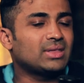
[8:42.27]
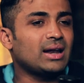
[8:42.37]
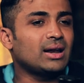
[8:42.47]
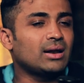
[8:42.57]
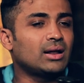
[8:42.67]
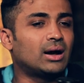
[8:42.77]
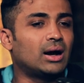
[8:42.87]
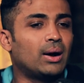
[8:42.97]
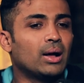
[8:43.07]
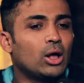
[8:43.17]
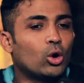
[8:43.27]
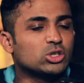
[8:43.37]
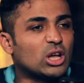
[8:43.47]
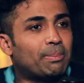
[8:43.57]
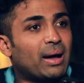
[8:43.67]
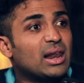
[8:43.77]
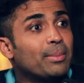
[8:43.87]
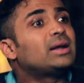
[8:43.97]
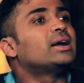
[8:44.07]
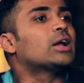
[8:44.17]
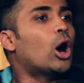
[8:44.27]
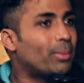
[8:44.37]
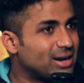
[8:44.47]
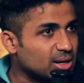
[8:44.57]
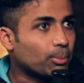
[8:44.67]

then on solpa limited government